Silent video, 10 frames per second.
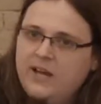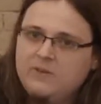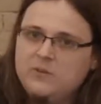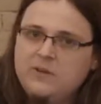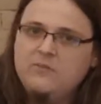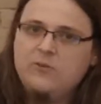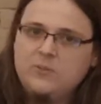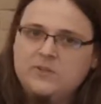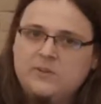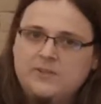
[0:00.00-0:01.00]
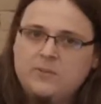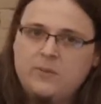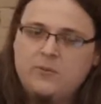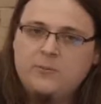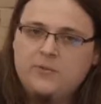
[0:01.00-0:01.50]
I was looking for open source
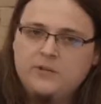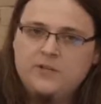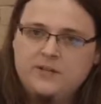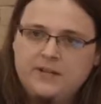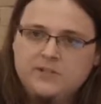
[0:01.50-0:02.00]
MMORPG, and